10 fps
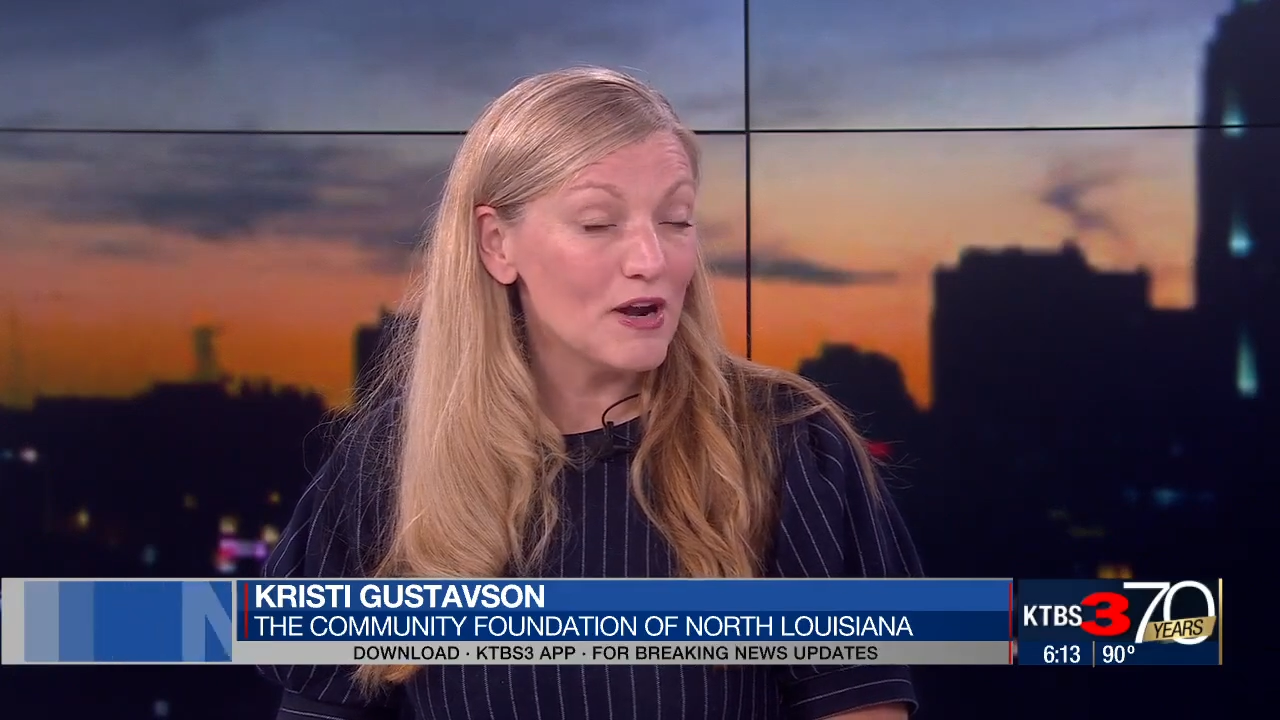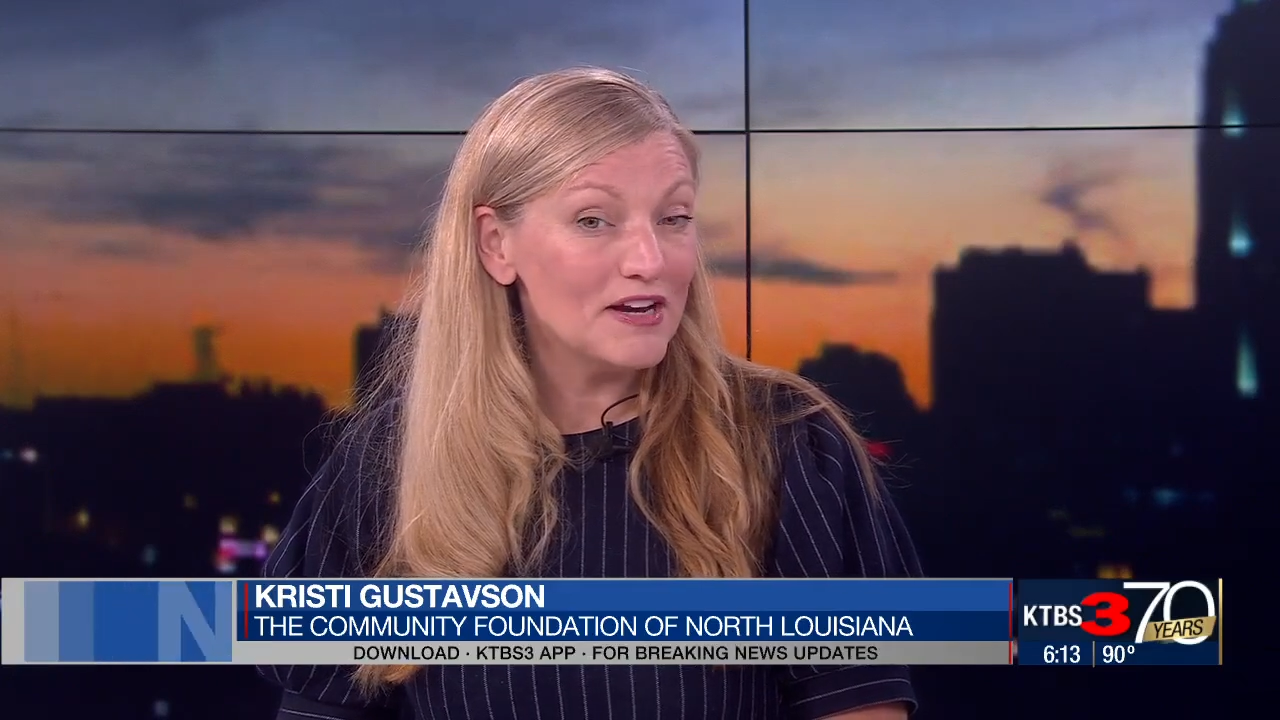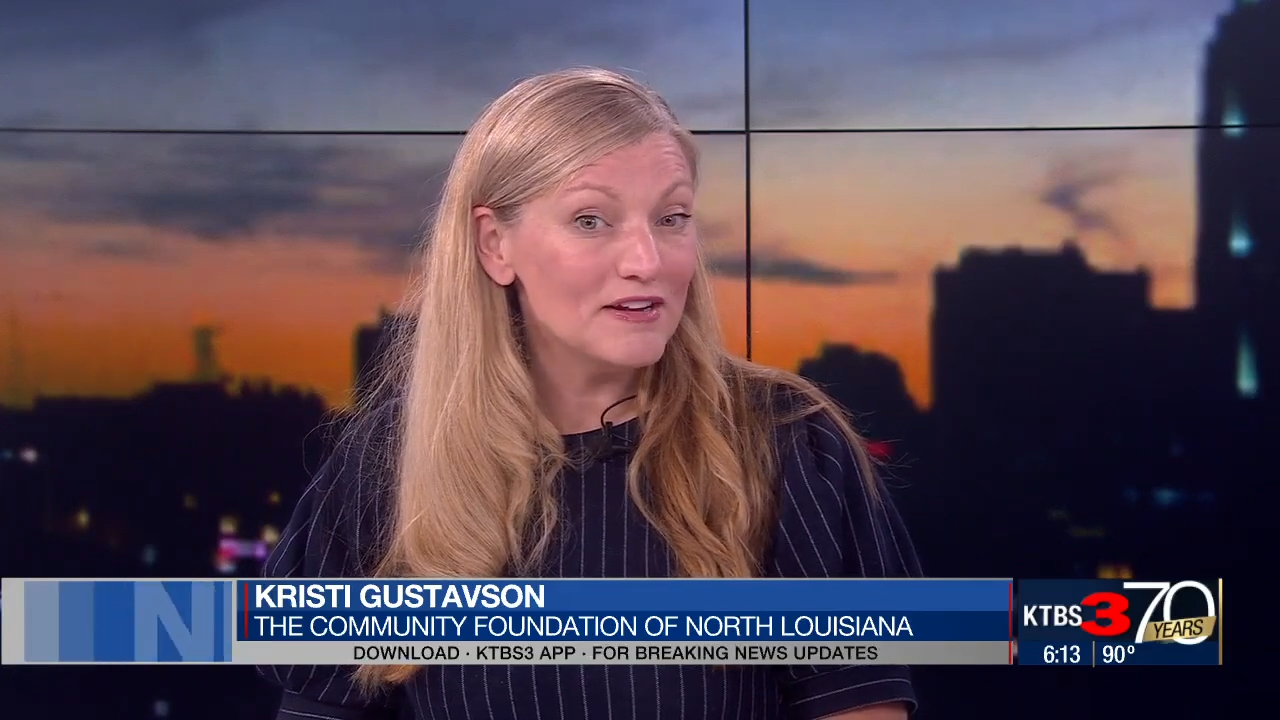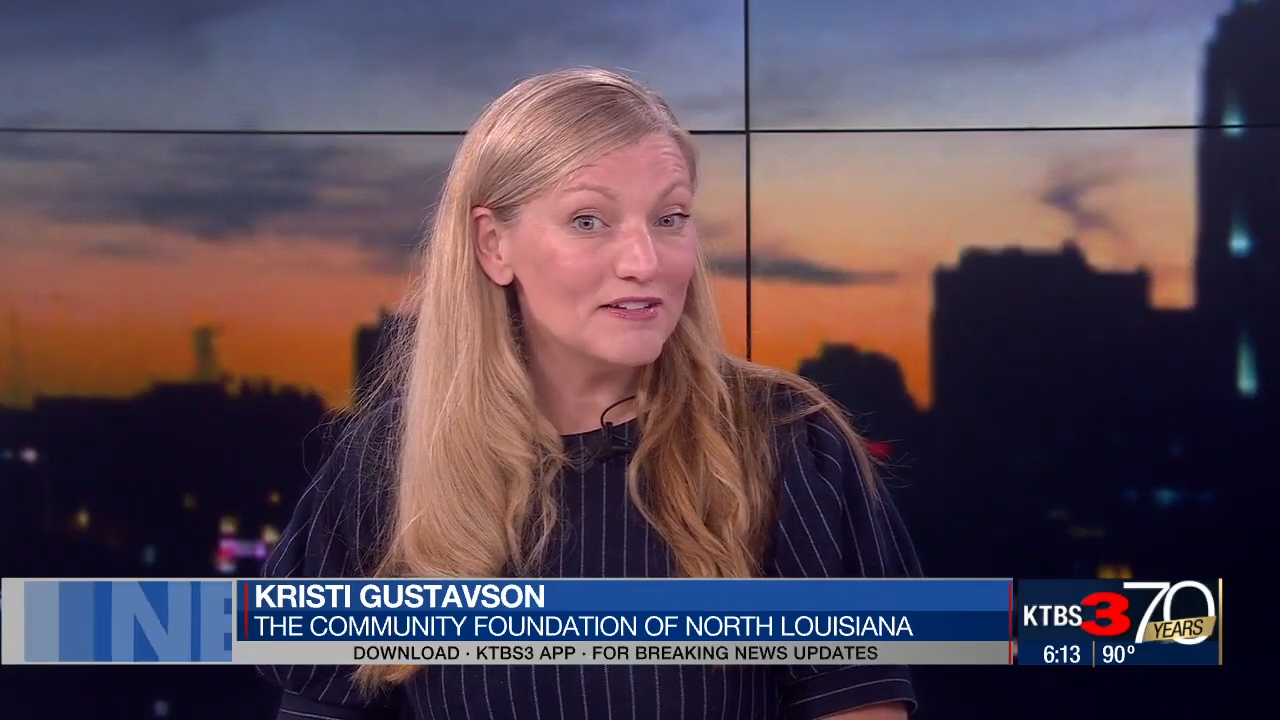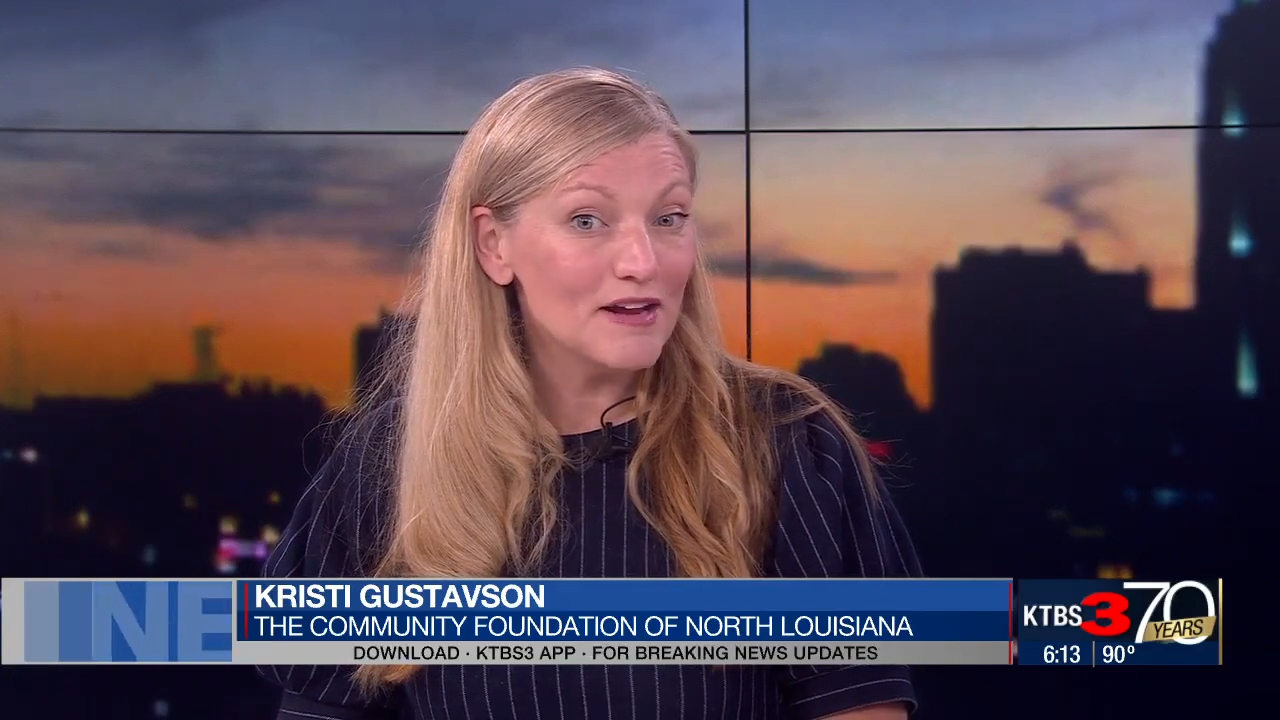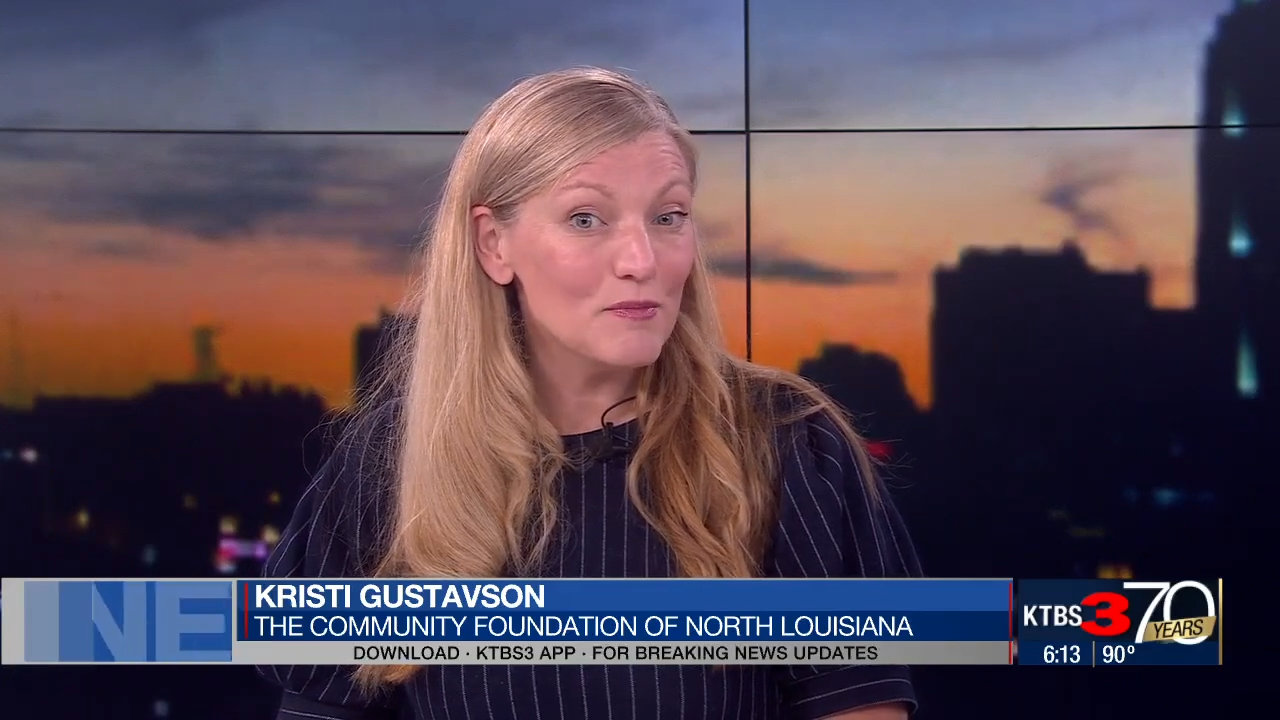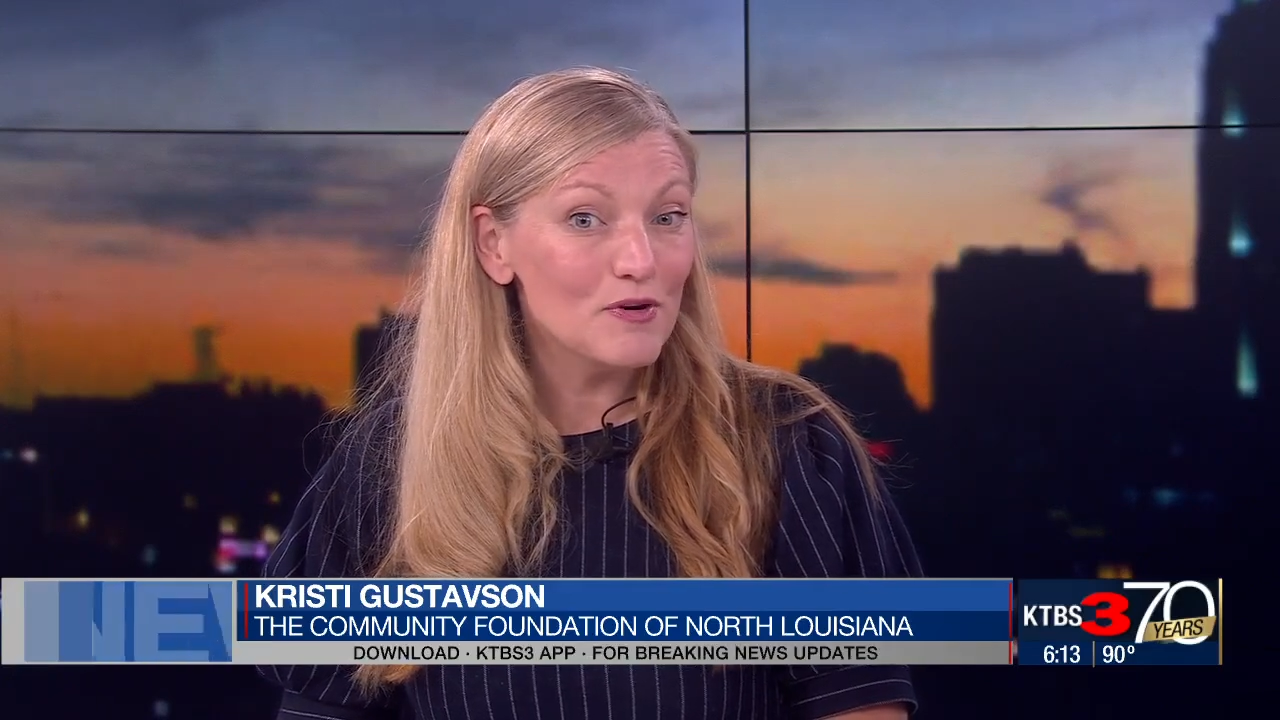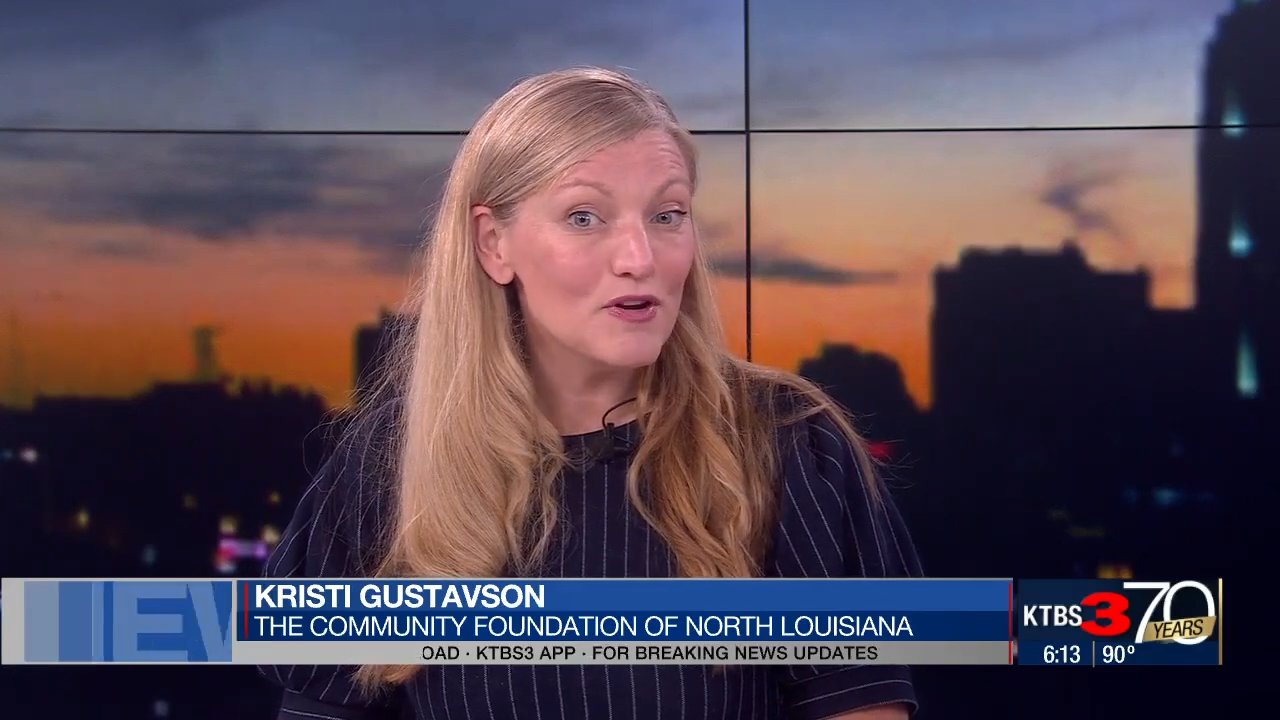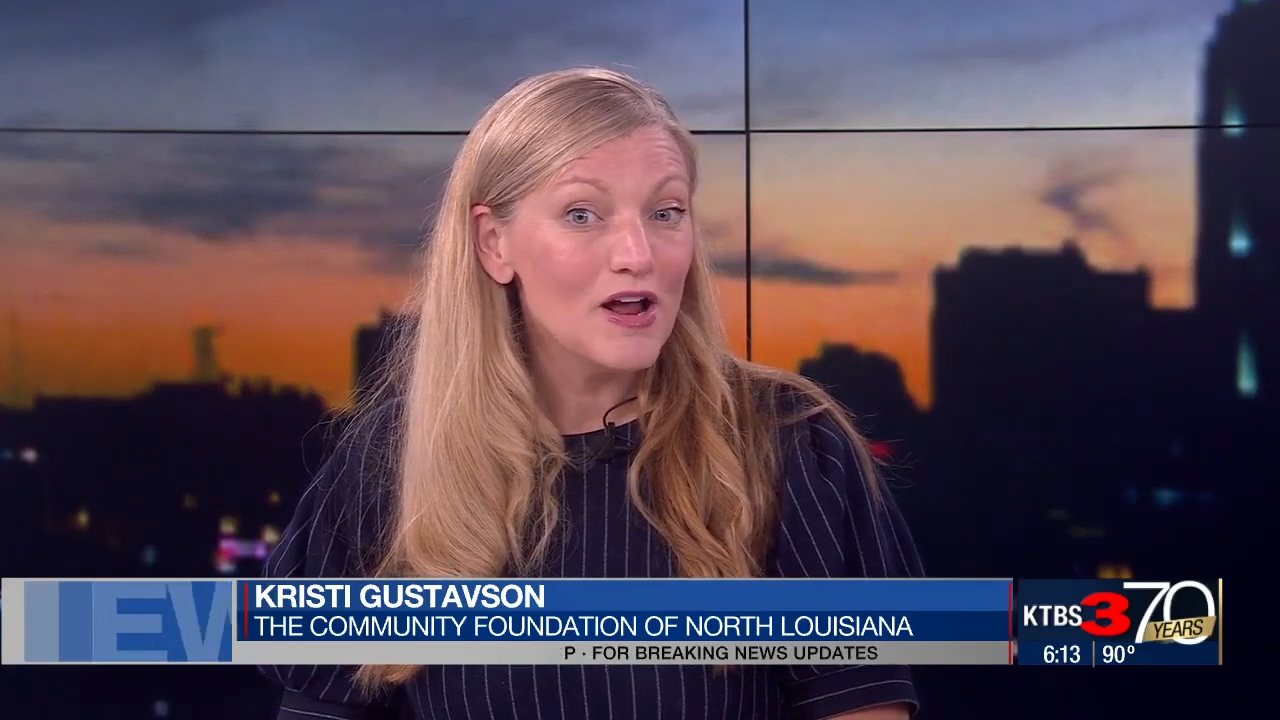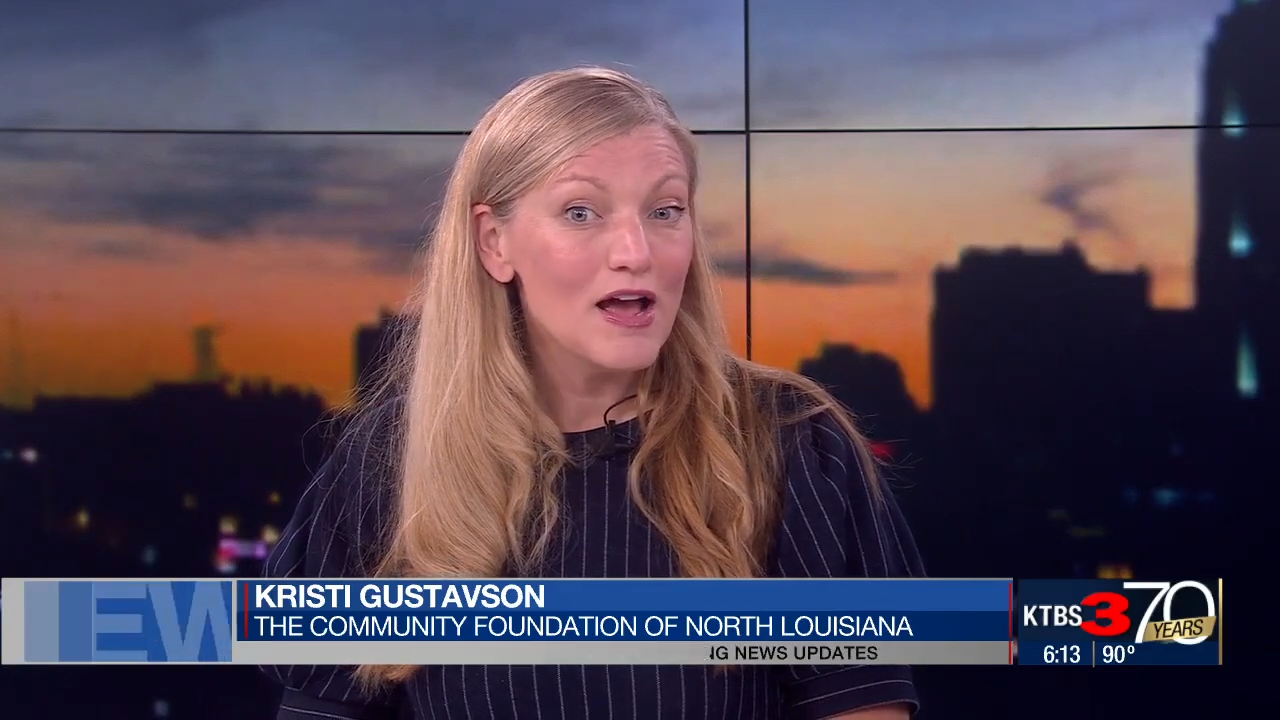readiness number